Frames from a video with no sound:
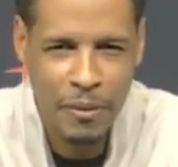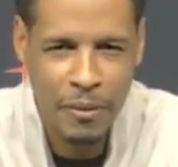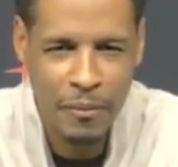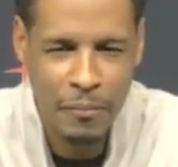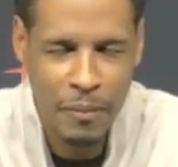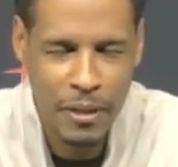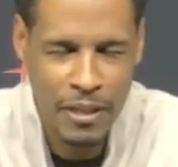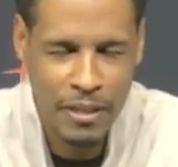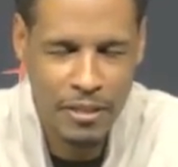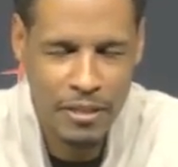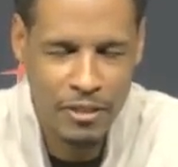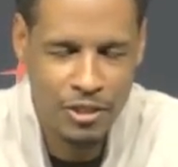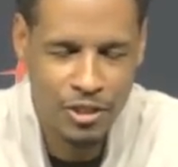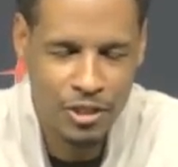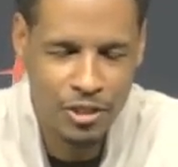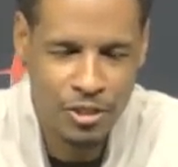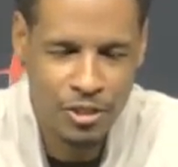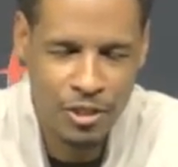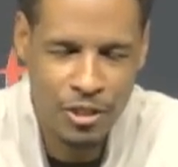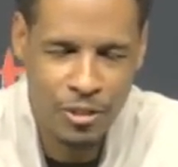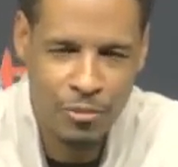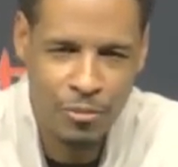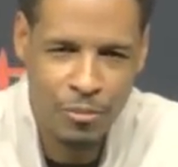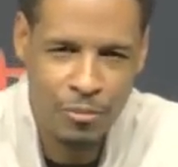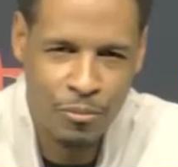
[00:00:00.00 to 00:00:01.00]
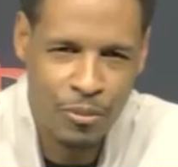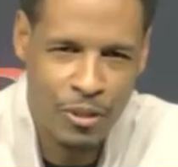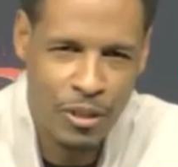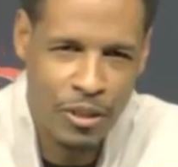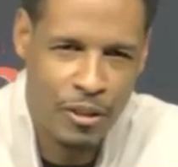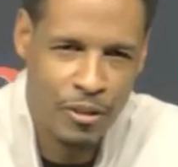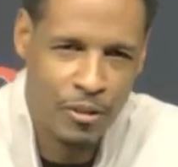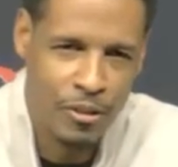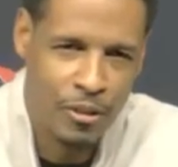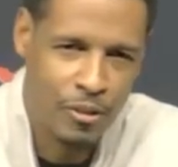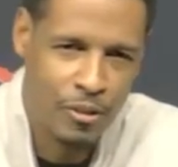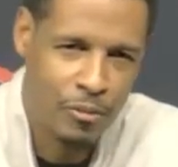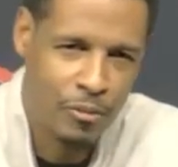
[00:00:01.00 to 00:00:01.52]
making sure
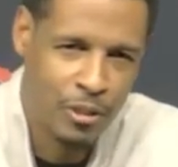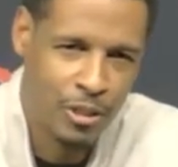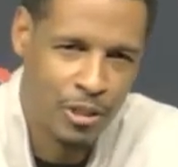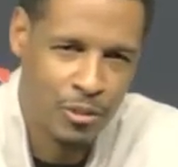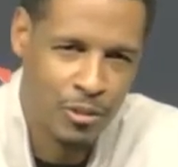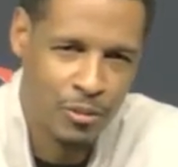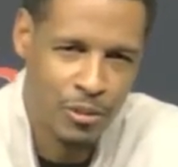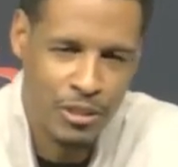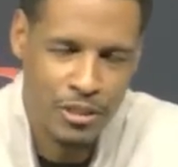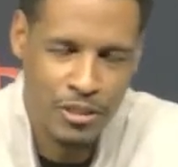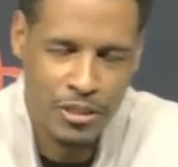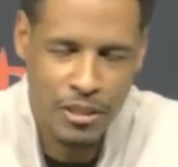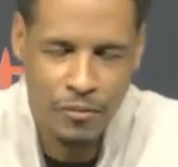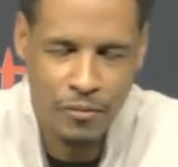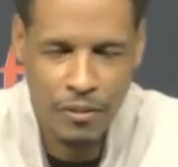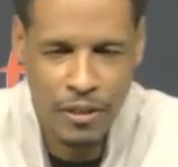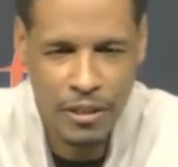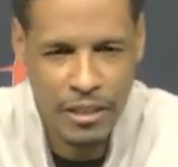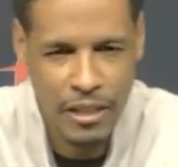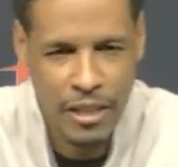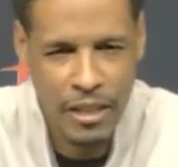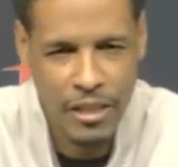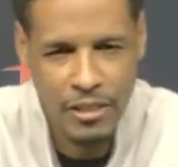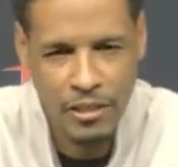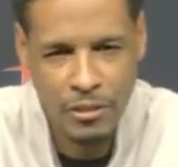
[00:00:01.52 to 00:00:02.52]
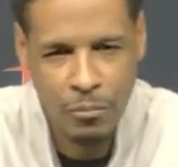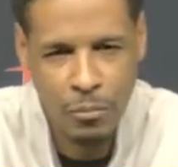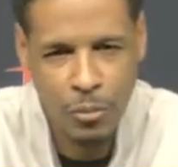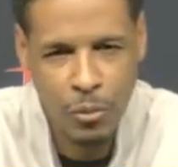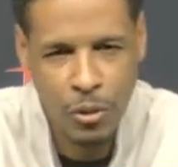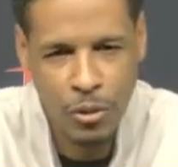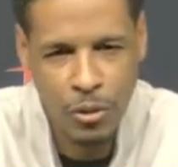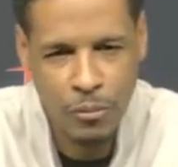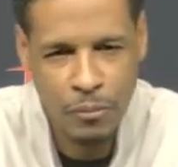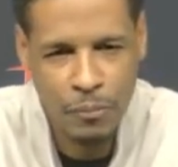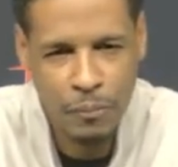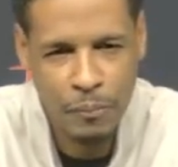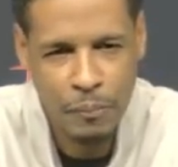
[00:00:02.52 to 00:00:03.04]
that we're doing stuff like that is
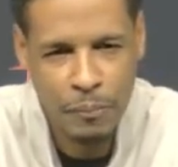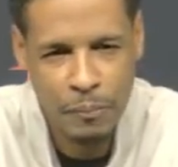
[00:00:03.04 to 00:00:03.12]
important.